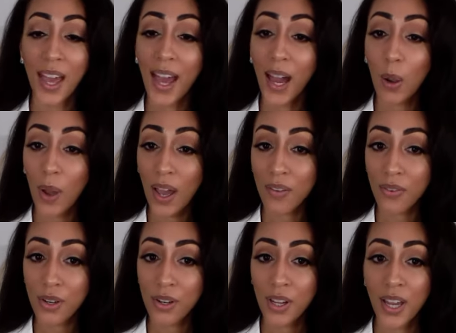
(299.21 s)

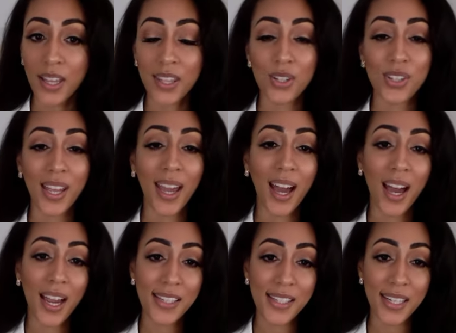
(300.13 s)
However, there's a
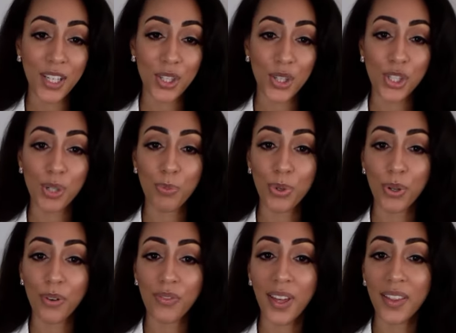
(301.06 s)
high standard to
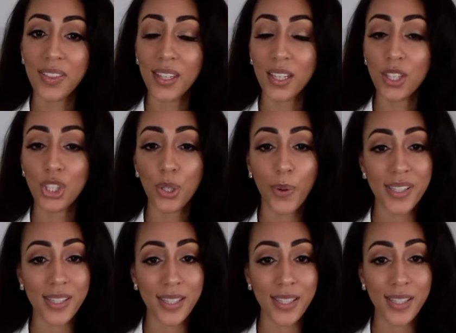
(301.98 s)
prove that the U.S.